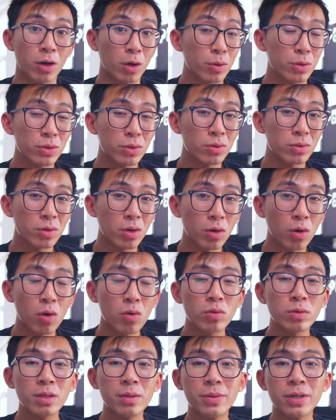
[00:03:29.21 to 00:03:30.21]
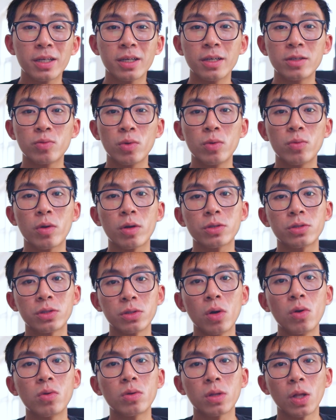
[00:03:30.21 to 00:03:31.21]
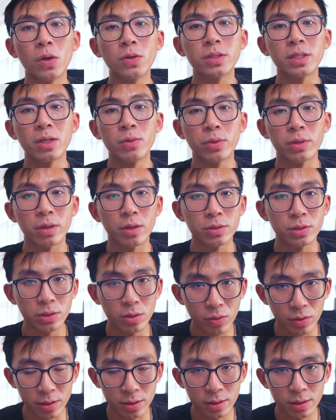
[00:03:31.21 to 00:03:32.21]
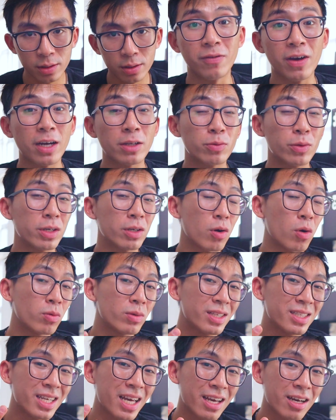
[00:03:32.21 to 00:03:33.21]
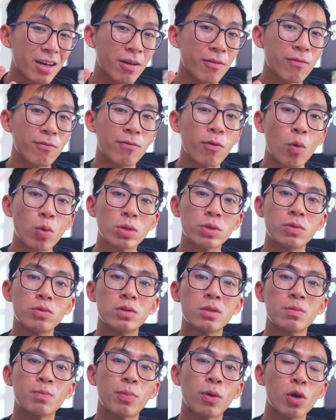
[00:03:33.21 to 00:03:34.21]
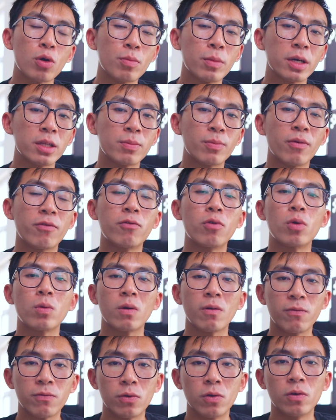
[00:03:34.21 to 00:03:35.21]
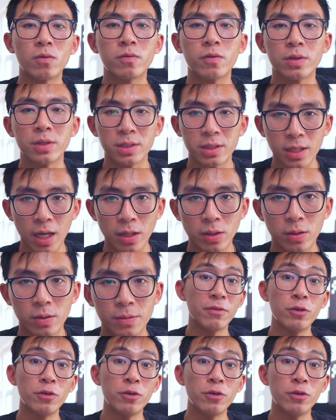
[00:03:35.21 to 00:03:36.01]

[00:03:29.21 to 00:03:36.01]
And our results are only because we work so closely with our students. In fact, we can only take on four students per month before we're full for the cycle.